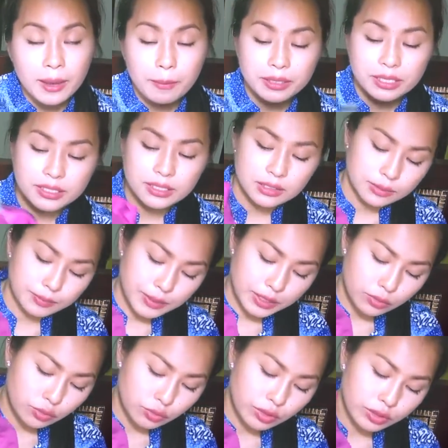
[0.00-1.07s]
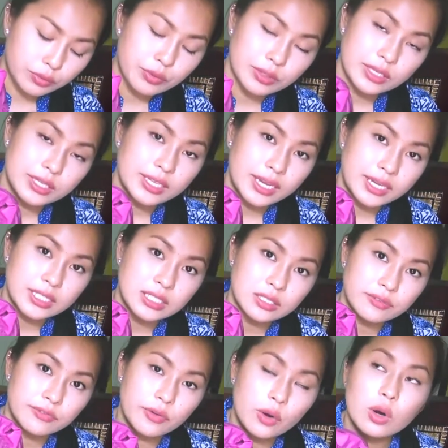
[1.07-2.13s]
But this has been really, really
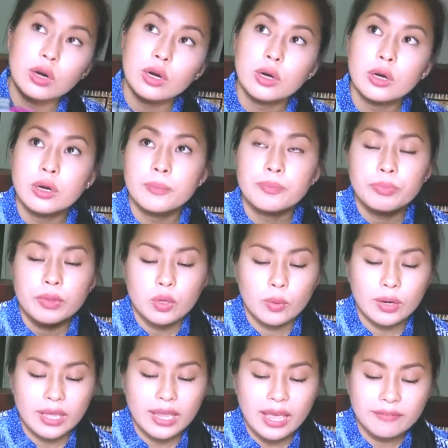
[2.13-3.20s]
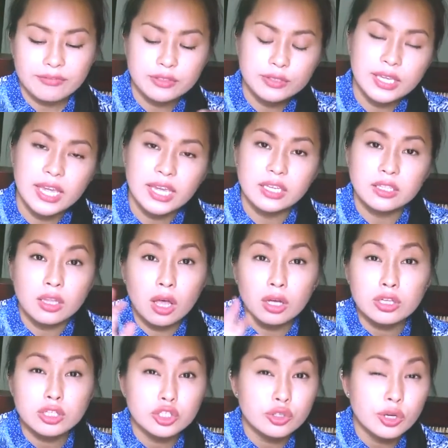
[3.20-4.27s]
nice for when I have to take
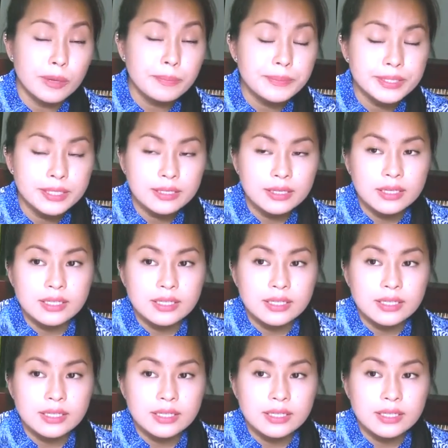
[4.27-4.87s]
longer trips,